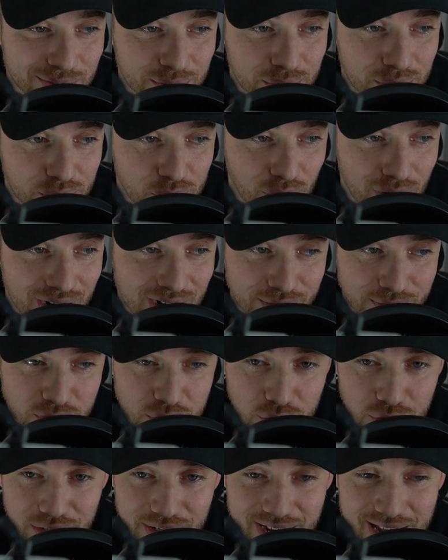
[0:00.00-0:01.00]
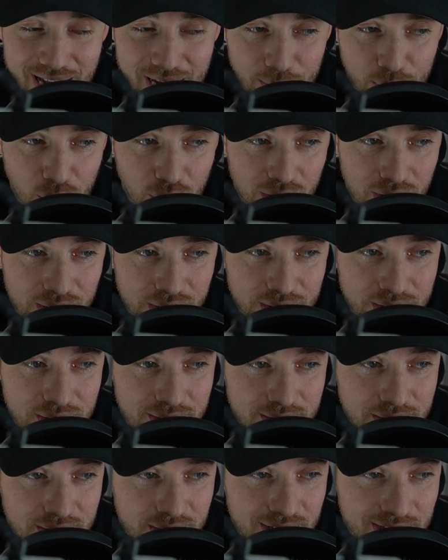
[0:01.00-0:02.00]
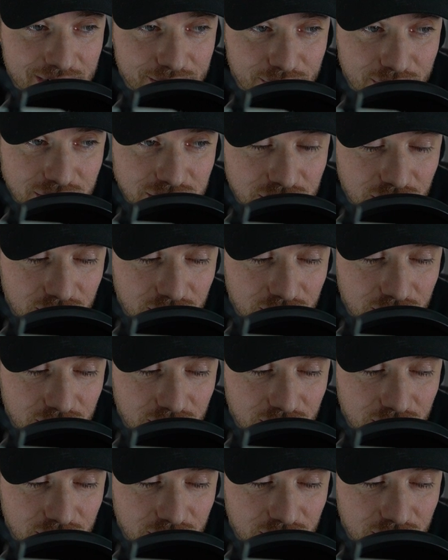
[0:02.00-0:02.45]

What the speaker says: before I'd even turned a camera on. And if I was